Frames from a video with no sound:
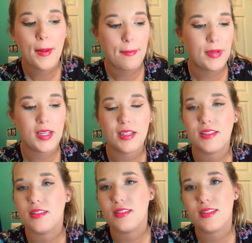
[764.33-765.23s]

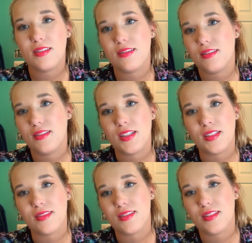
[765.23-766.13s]
because
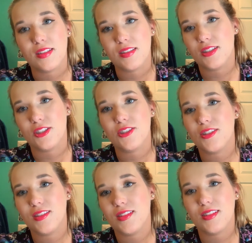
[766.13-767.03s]
it's
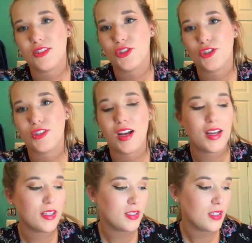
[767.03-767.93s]
just
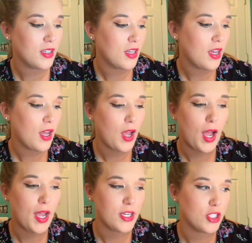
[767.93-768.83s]
not.
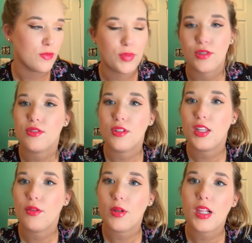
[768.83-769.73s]
I just
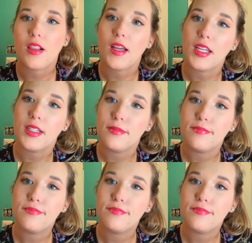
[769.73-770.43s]
personally really like it.